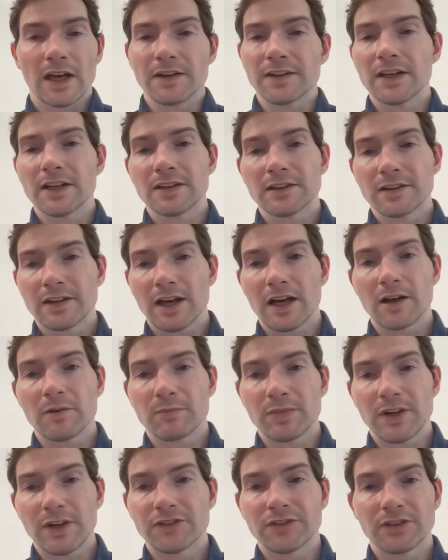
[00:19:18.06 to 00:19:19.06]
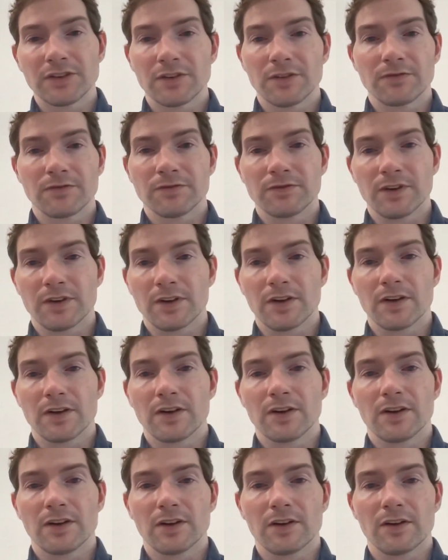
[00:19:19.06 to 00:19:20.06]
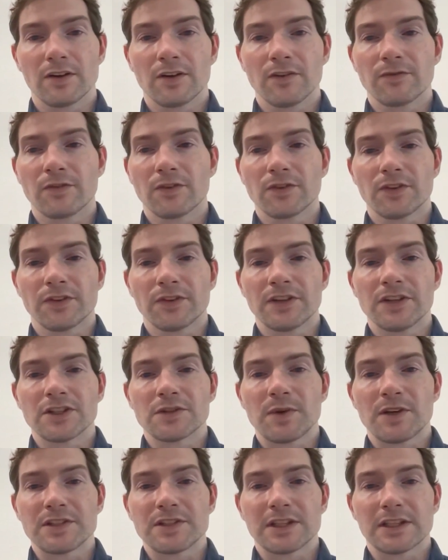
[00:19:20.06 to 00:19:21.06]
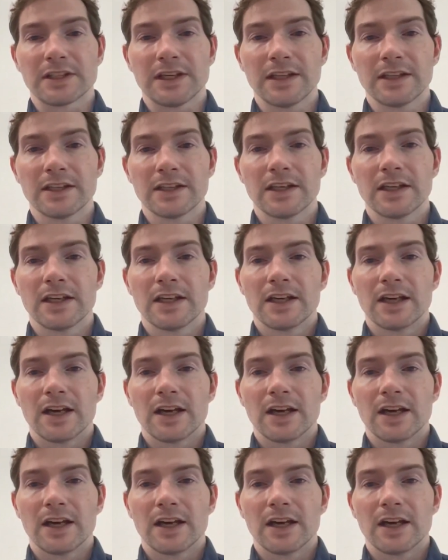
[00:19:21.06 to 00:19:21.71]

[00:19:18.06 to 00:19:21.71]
And then there are plenty of other things basically.